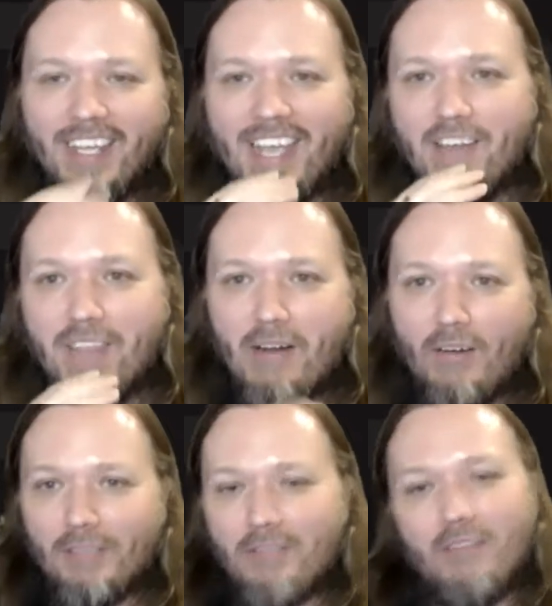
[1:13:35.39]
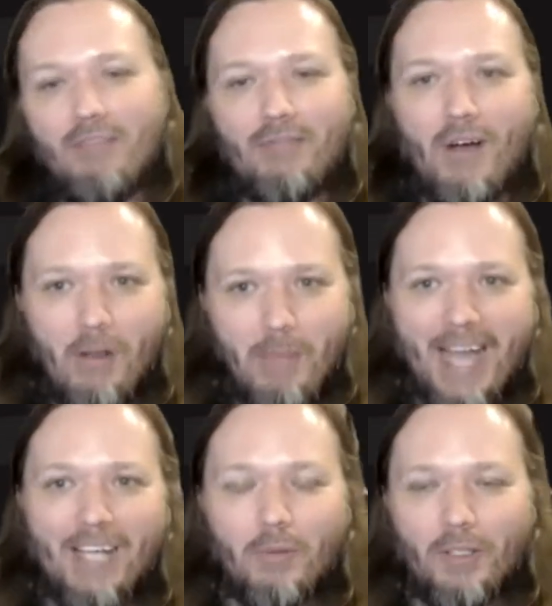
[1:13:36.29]
And then all of the
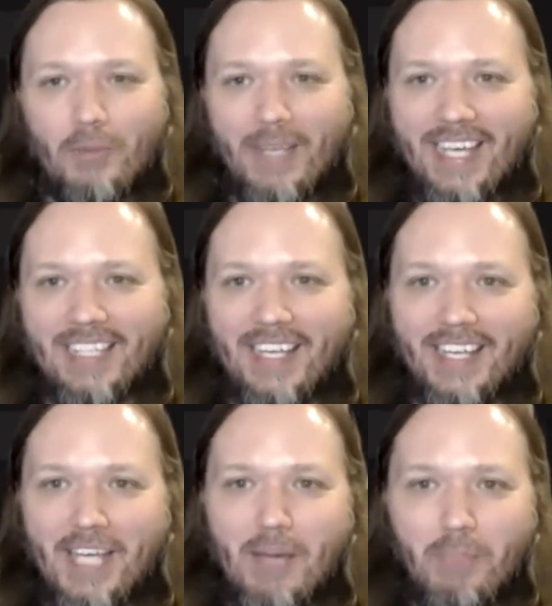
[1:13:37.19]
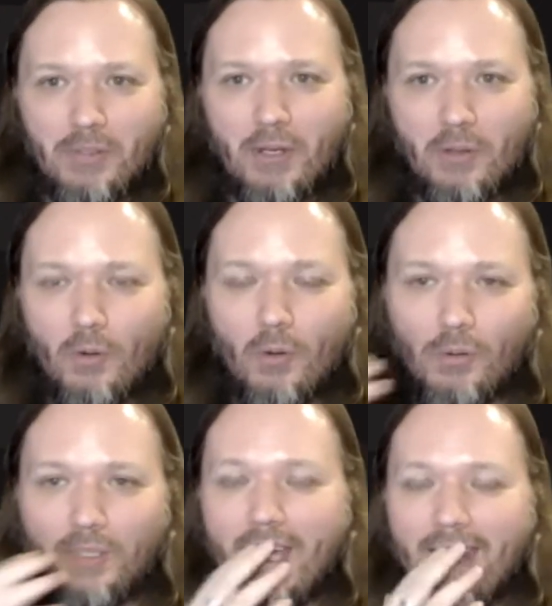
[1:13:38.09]
fallback work we had lined up was on
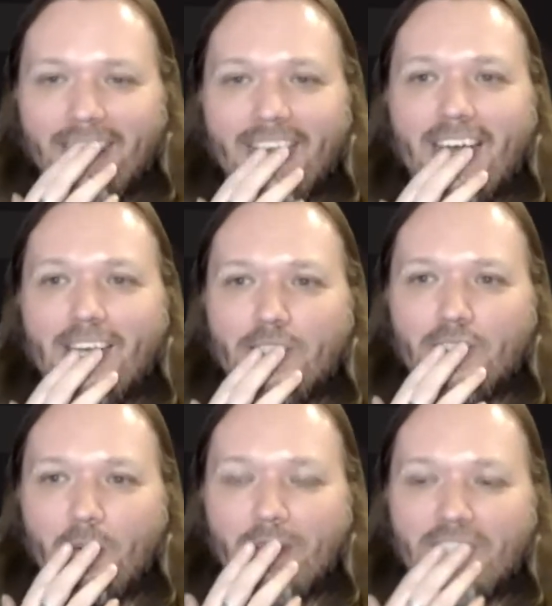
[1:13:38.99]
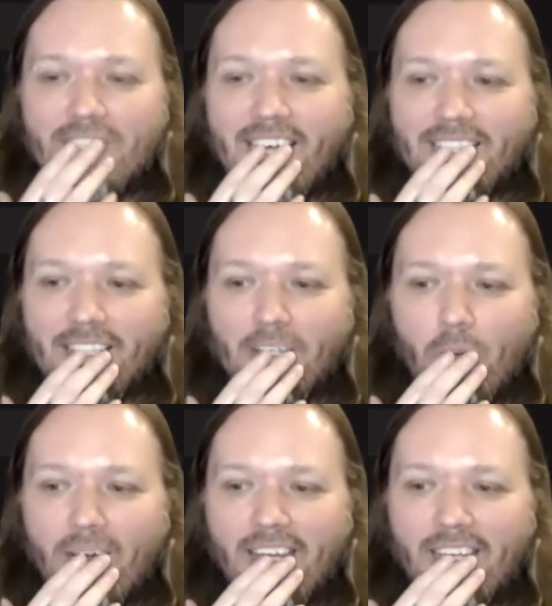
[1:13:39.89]
hold. And so we just sat there and
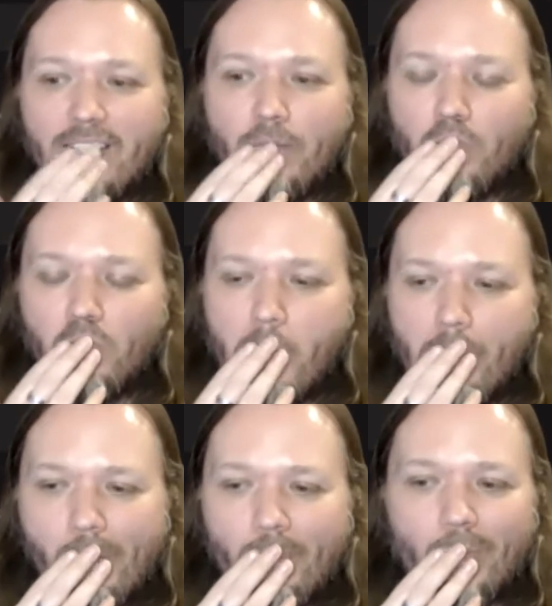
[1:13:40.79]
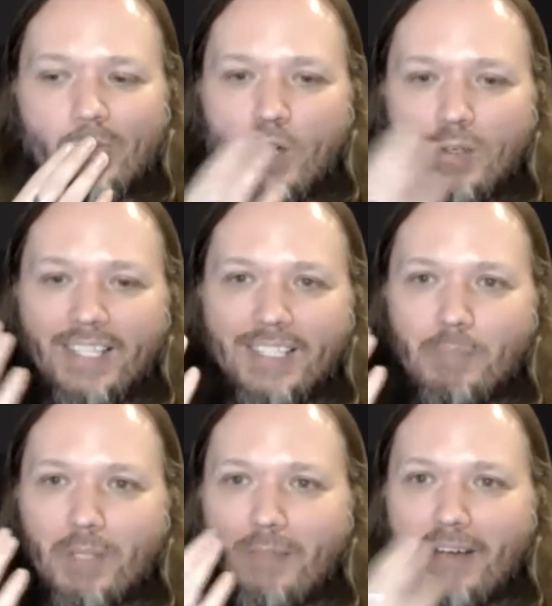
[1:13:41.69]
went, okay, let's
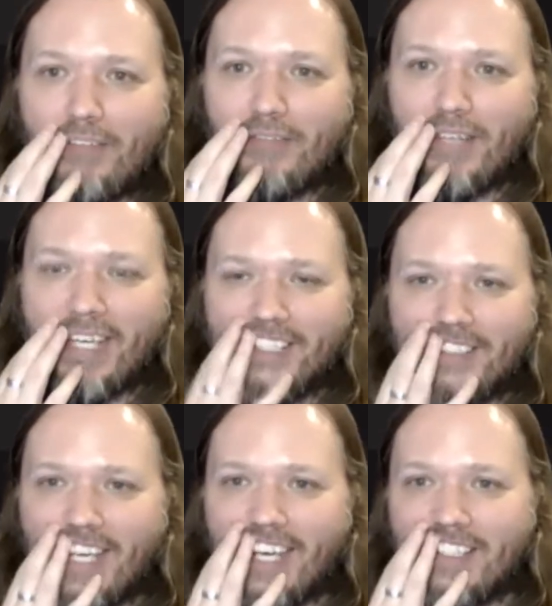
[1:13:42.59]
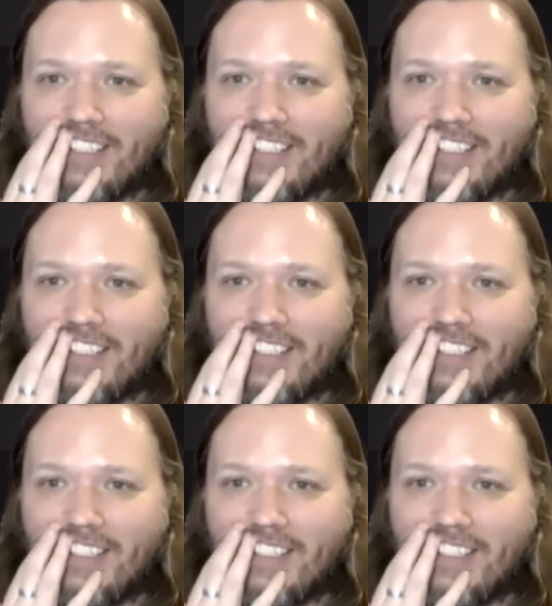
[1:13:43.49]
build Muffin Fight, and